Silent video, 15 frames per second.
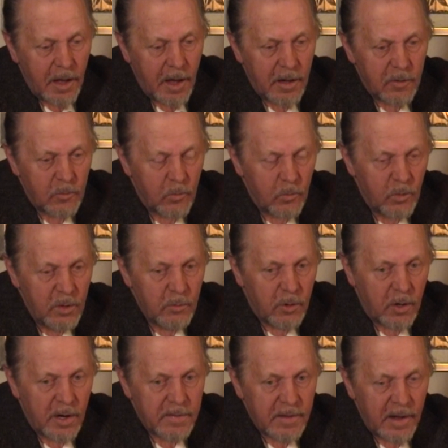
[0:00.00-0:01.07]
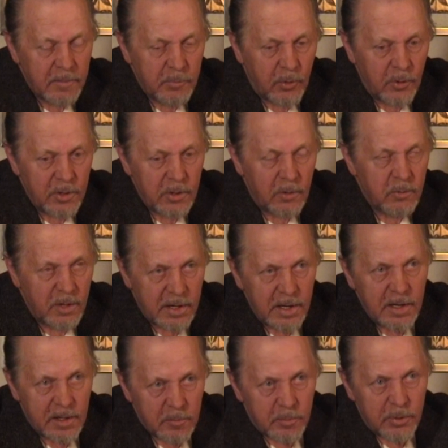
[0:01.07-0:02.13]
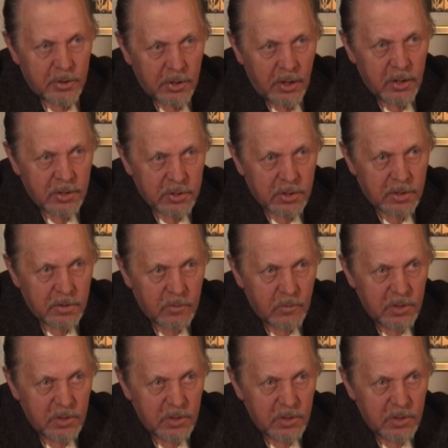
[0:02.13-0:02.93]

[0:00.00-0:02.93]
and we were at that point already in production.